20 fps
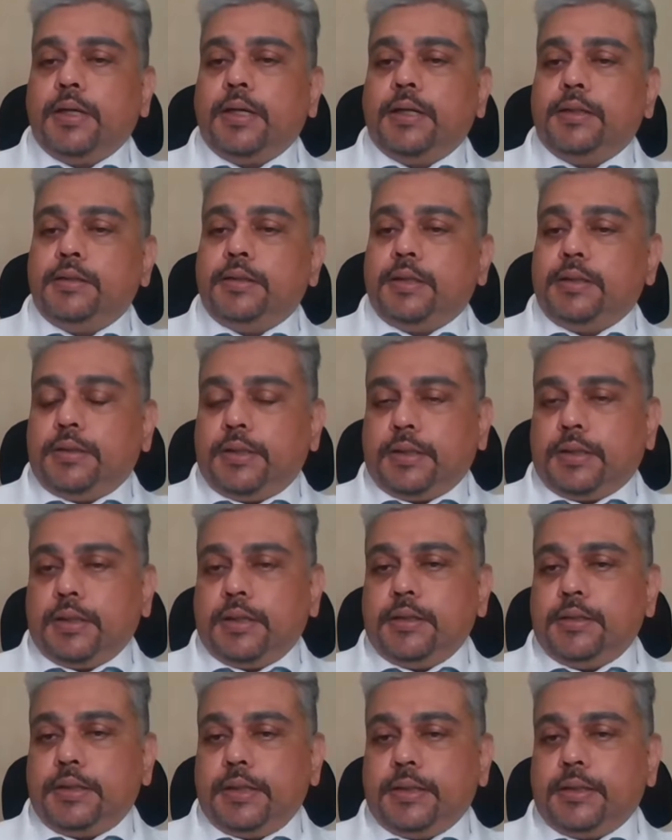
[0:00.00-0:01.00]
And then they
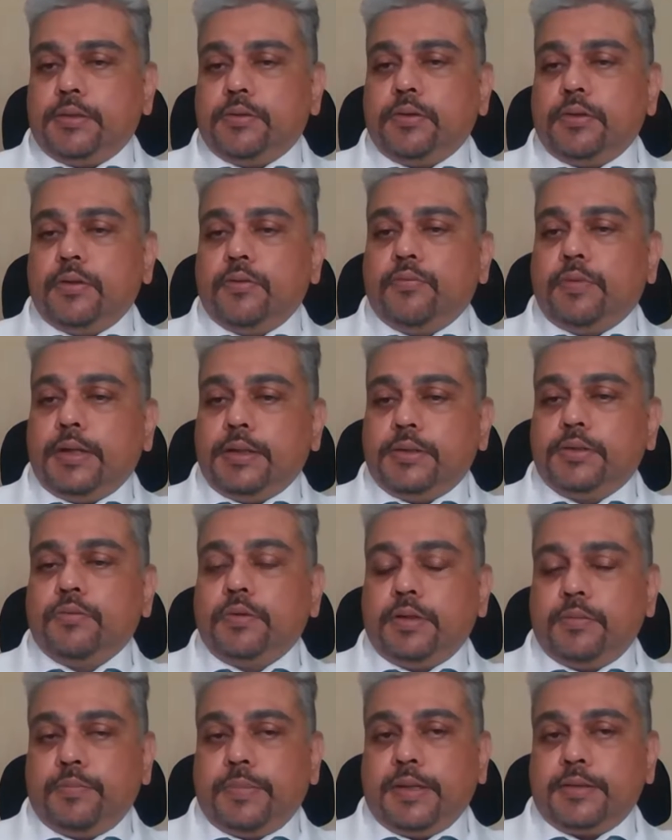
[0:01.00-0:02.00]
can take it on a
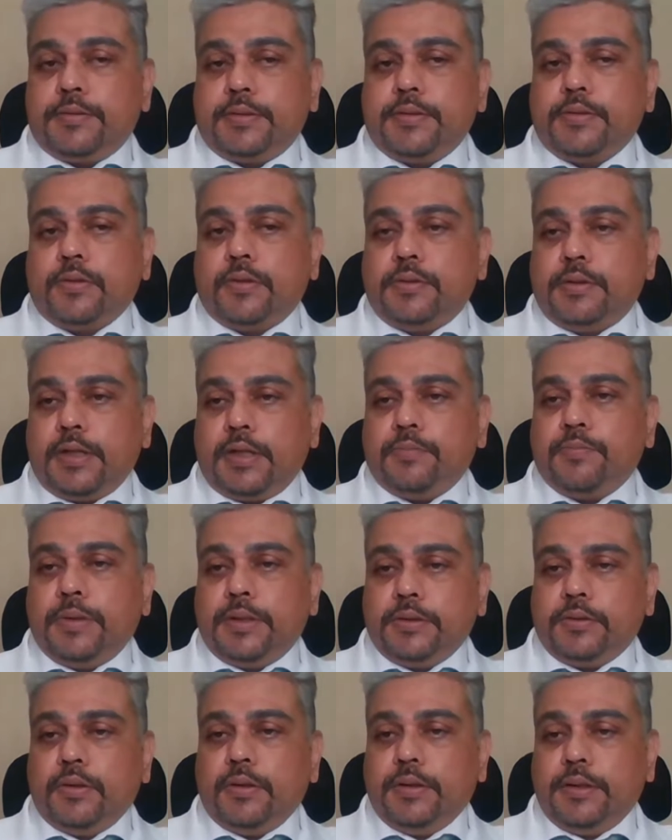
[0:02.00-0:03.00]
one-to-one basis on that
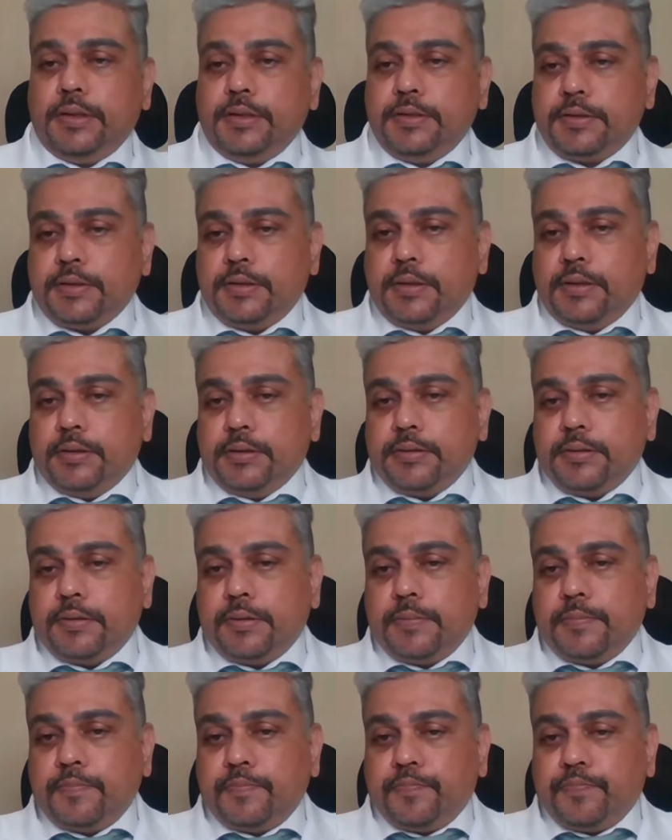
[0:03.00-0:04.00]
particular incident.
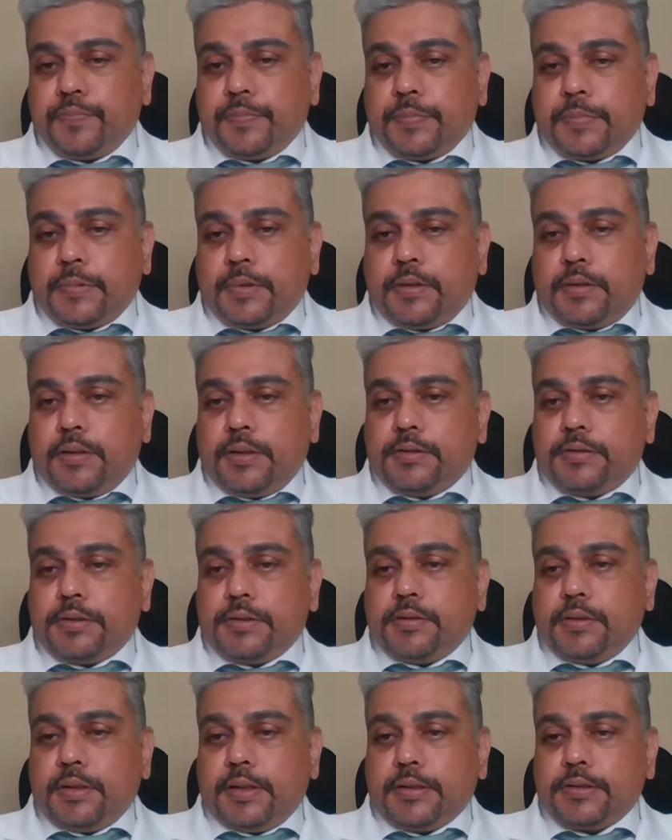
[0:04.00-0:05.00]
Let's
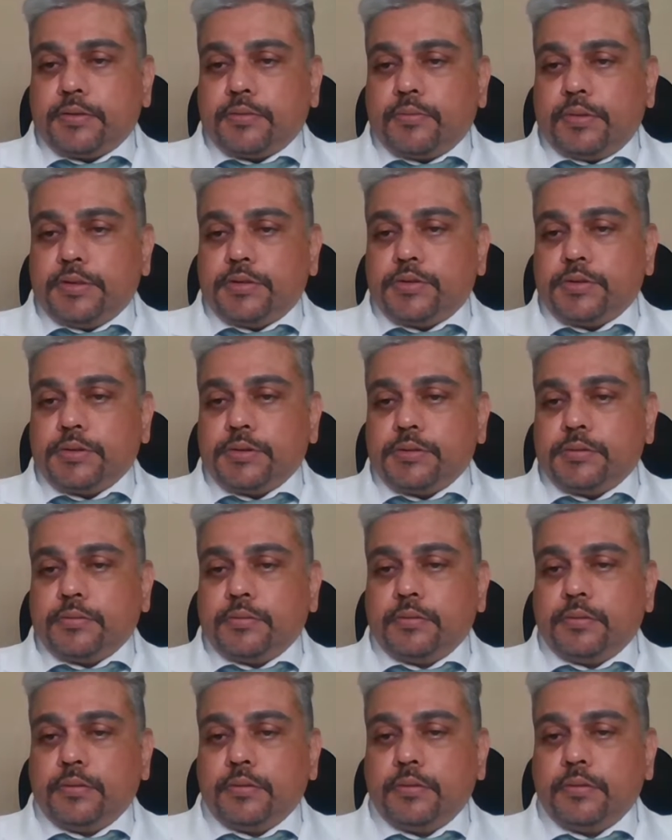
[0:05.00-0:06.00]
see the next question.
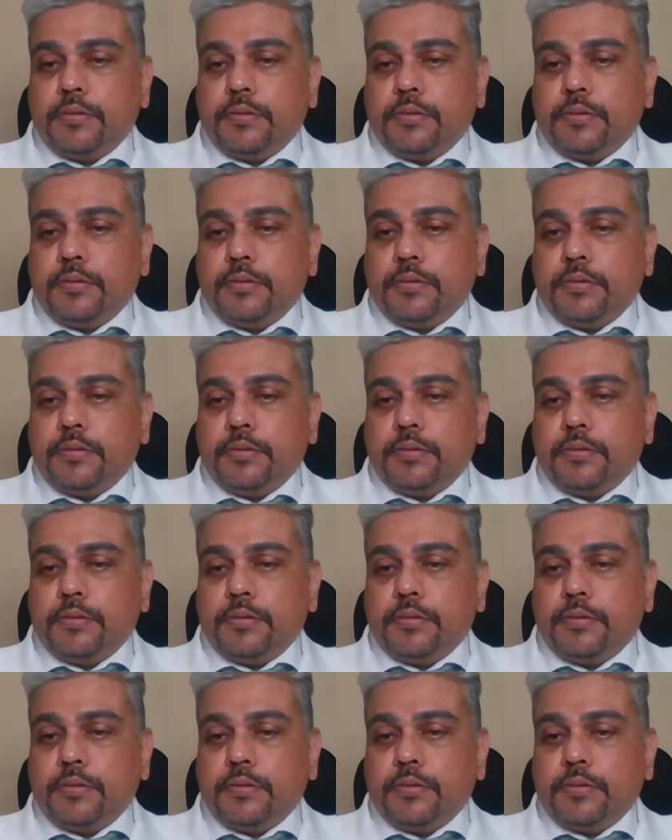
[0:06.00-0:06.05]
